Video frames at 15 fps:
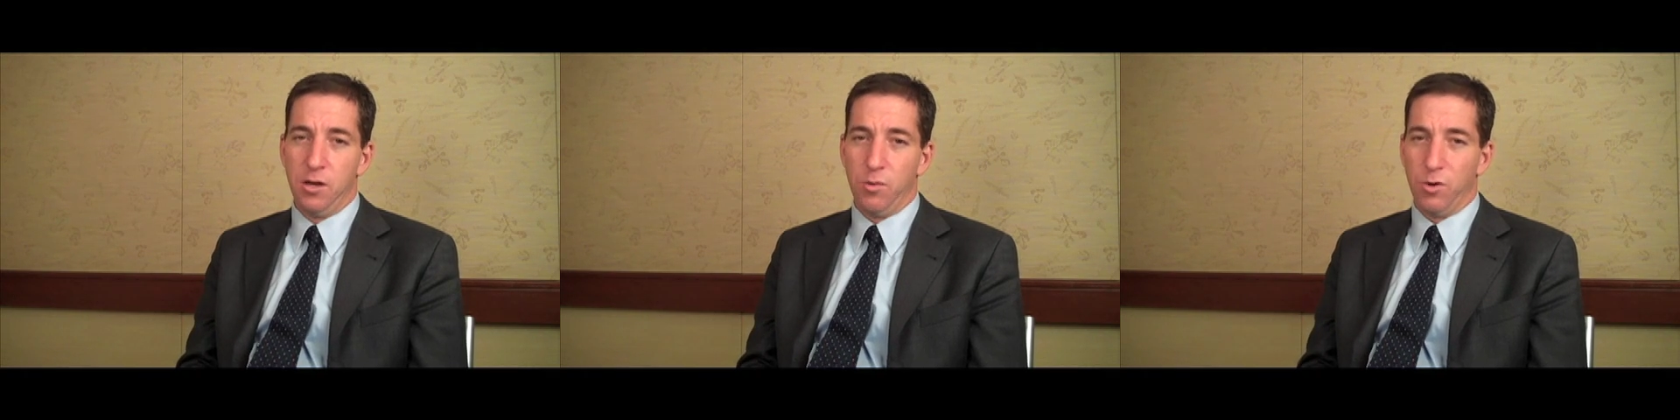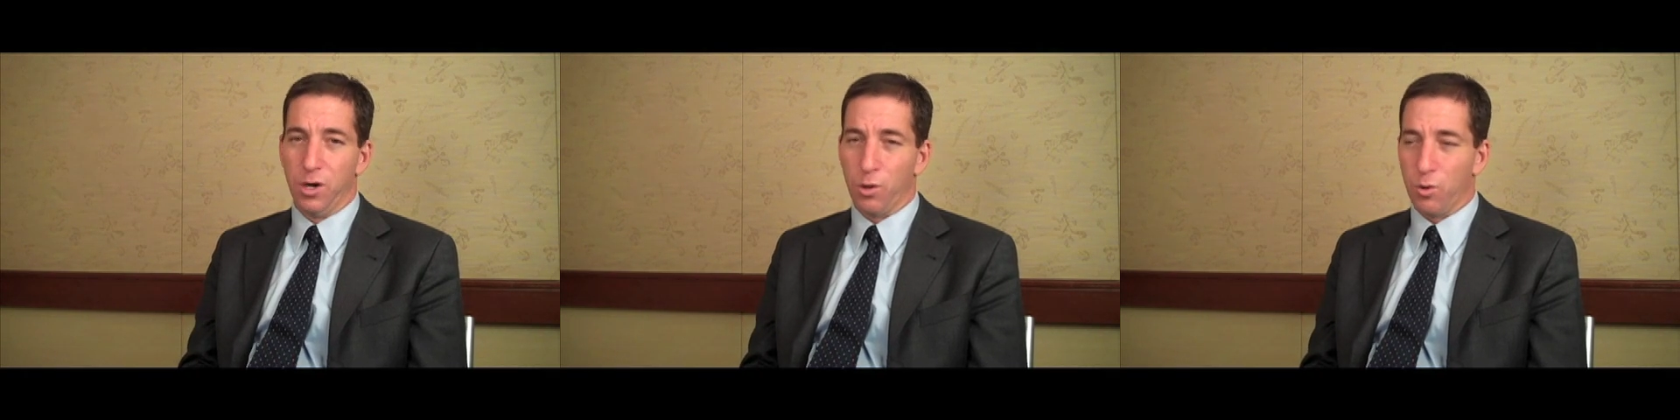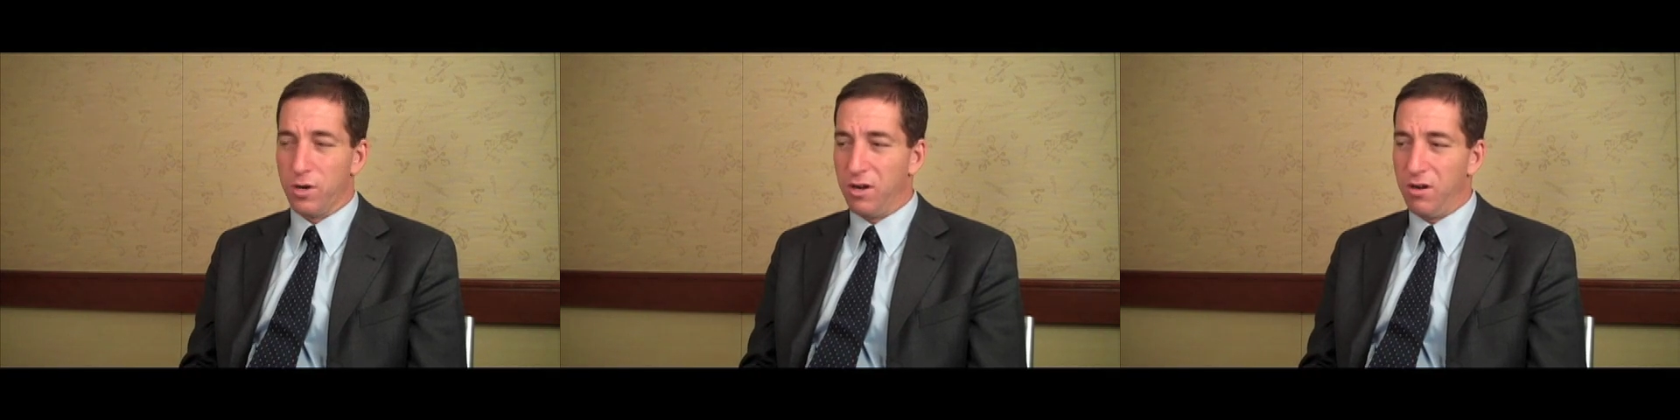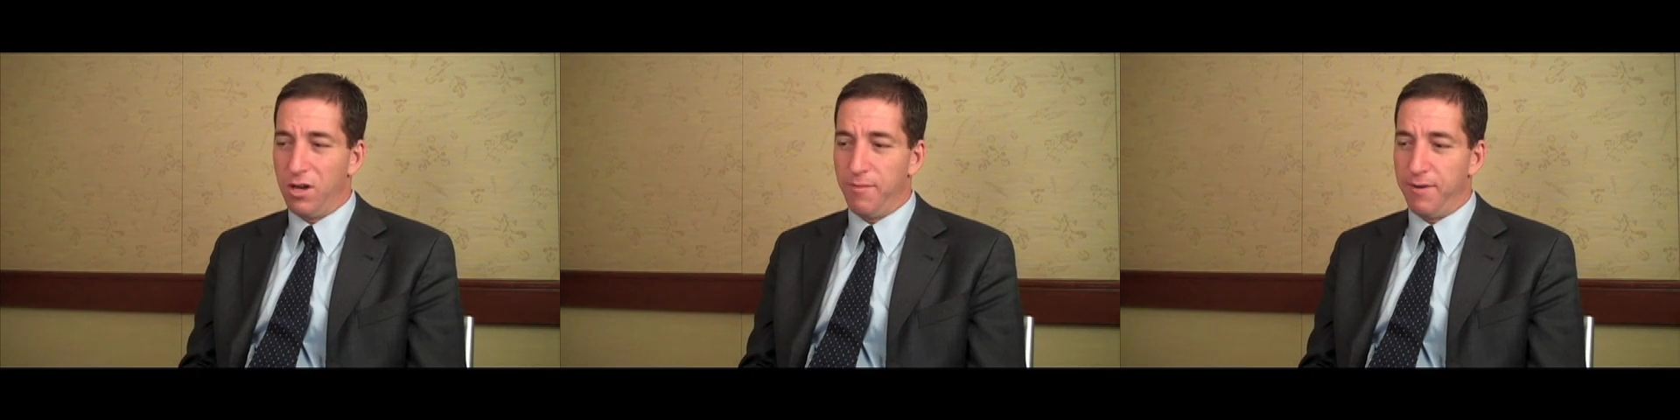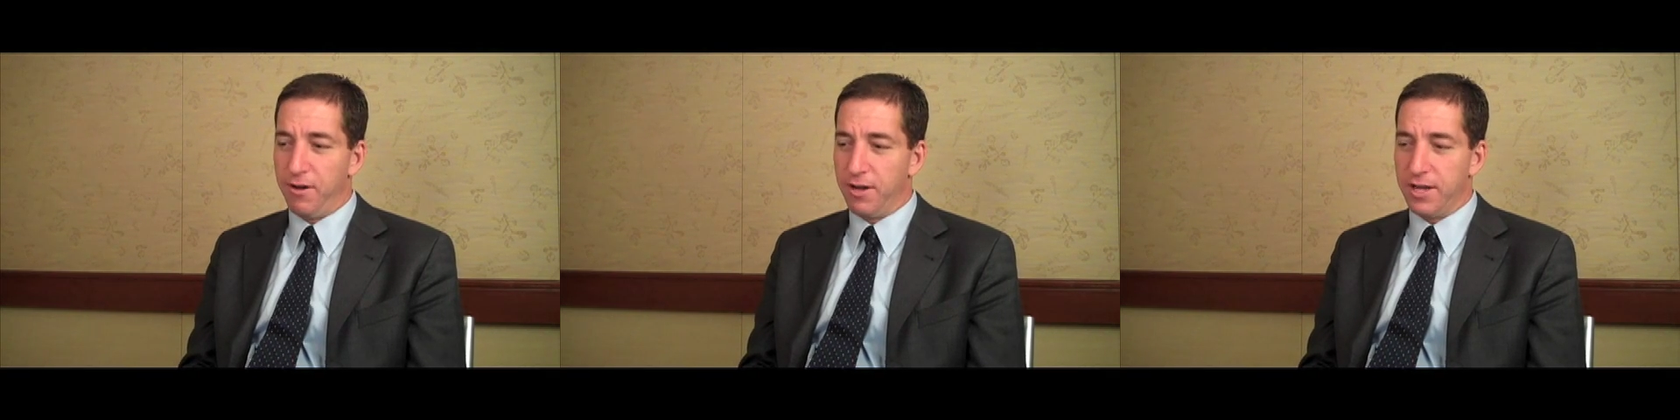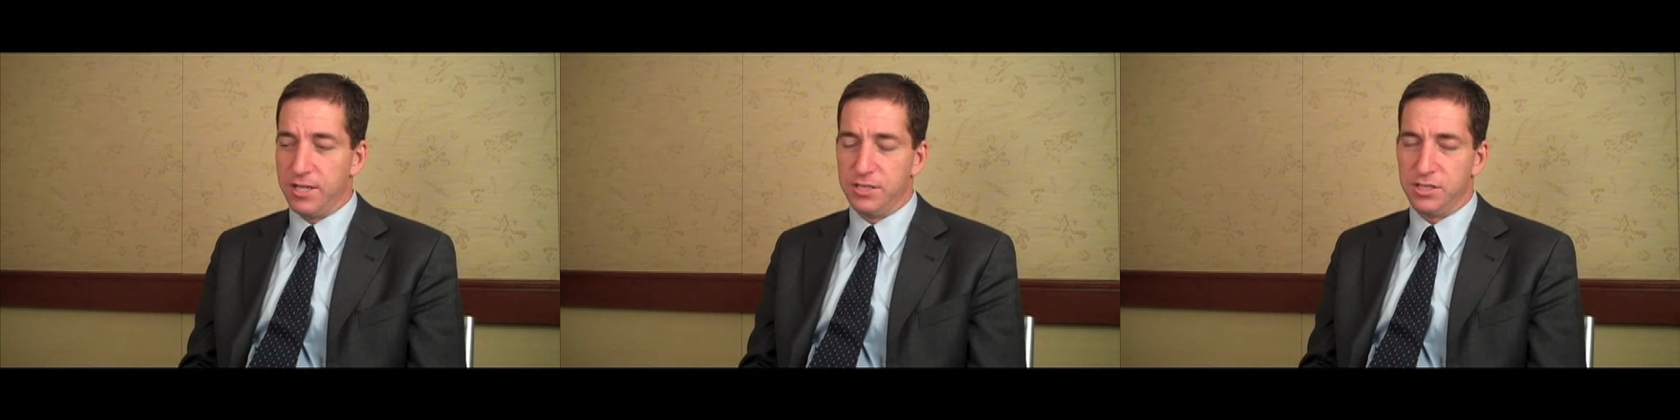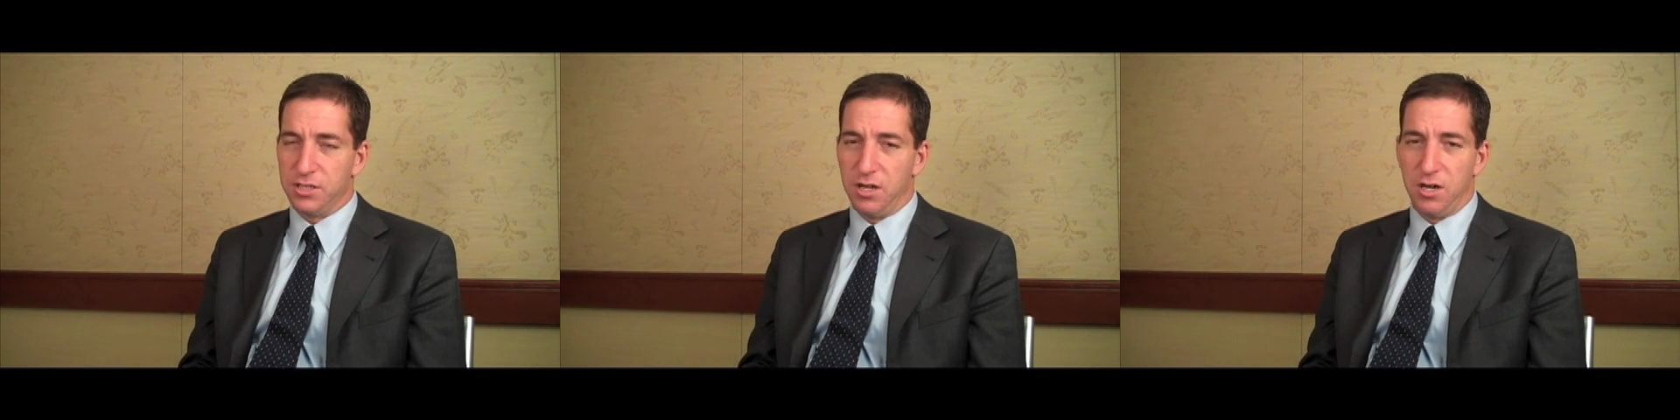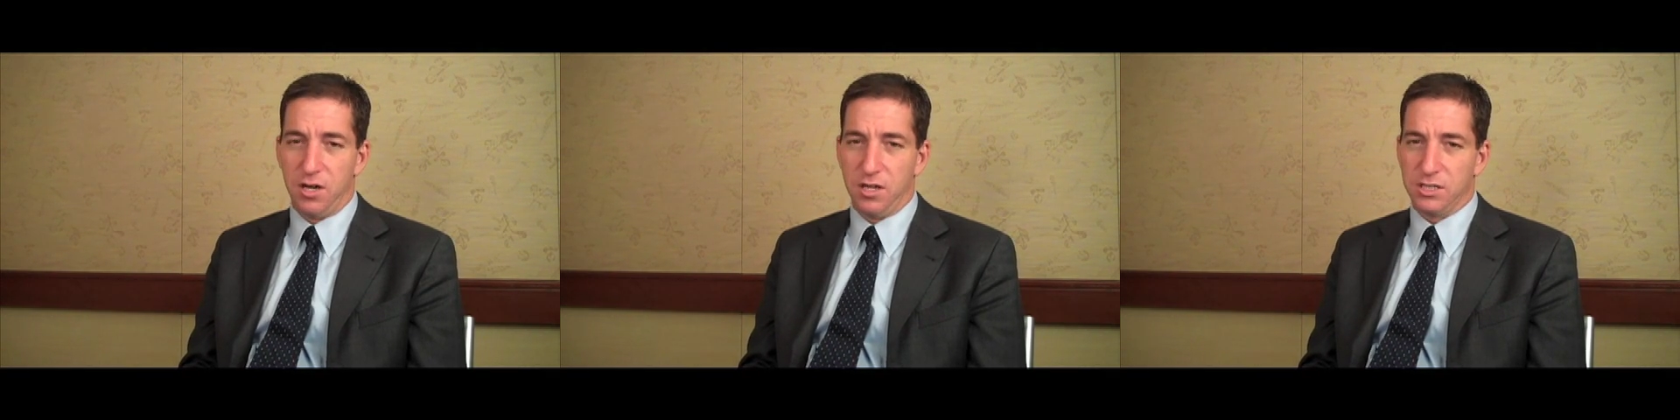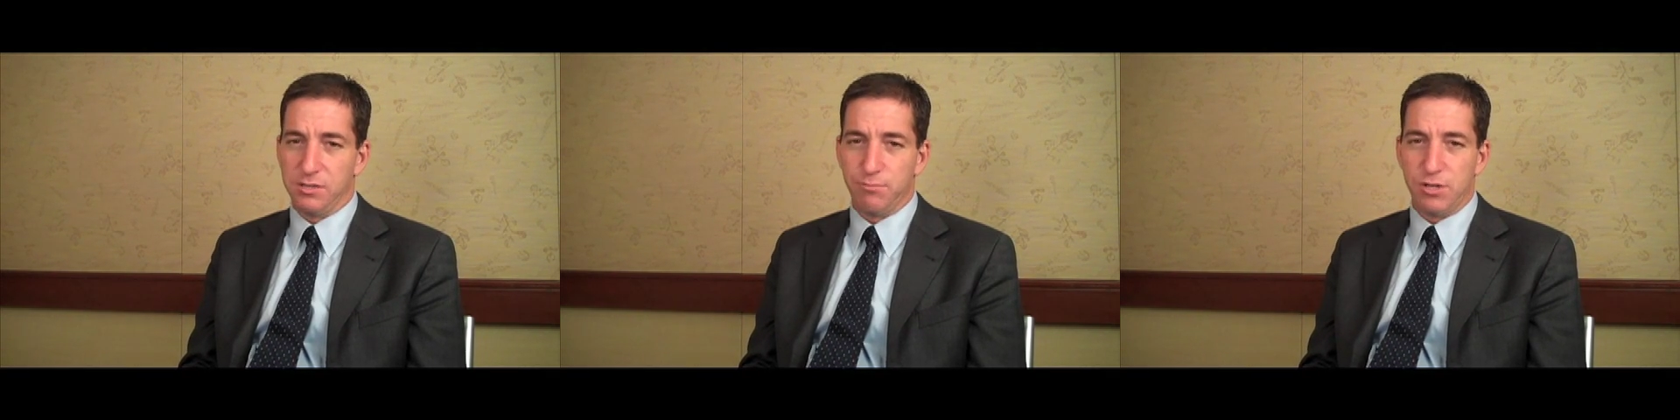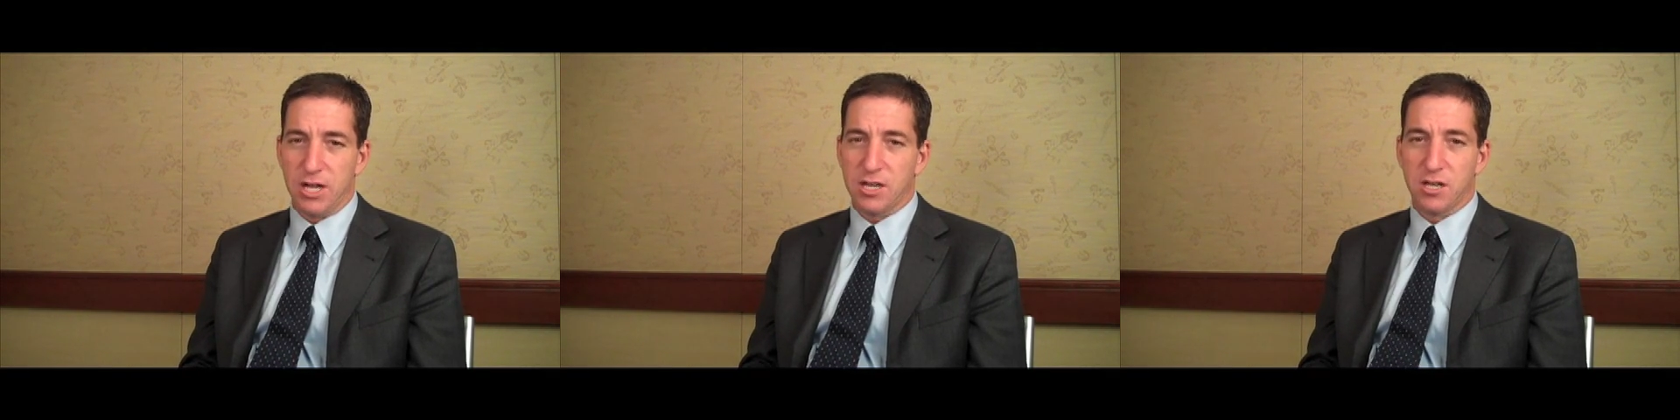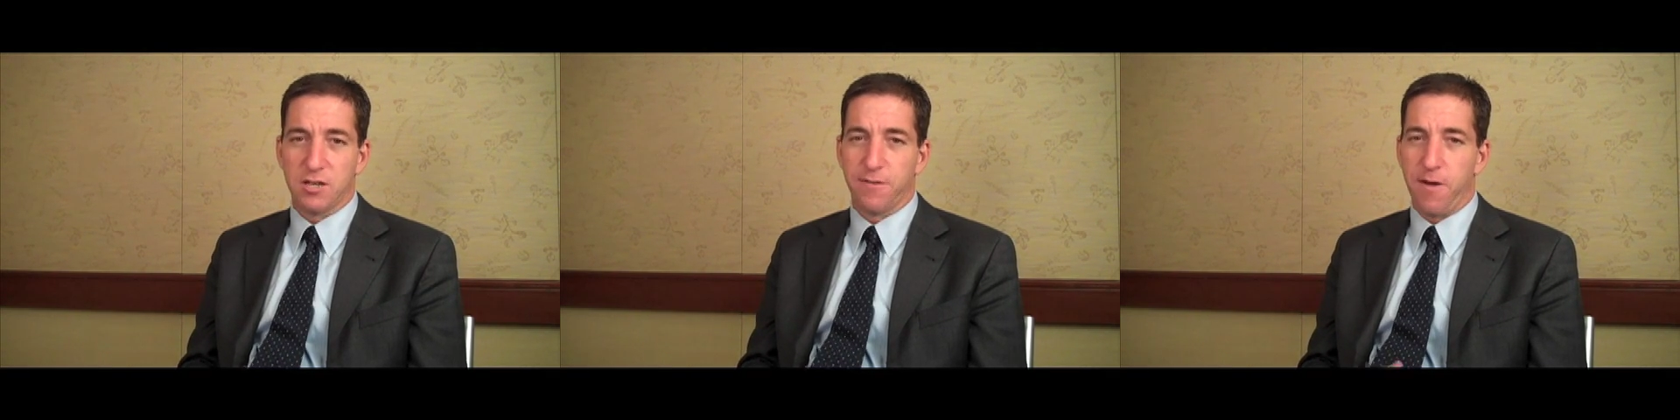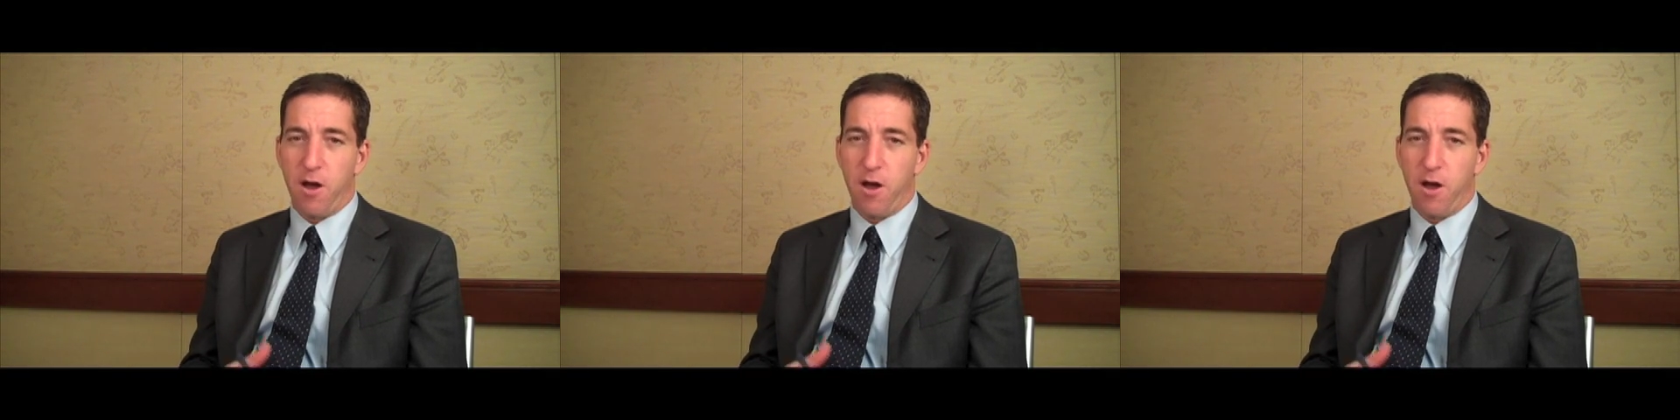where ordinary Americans are subjected to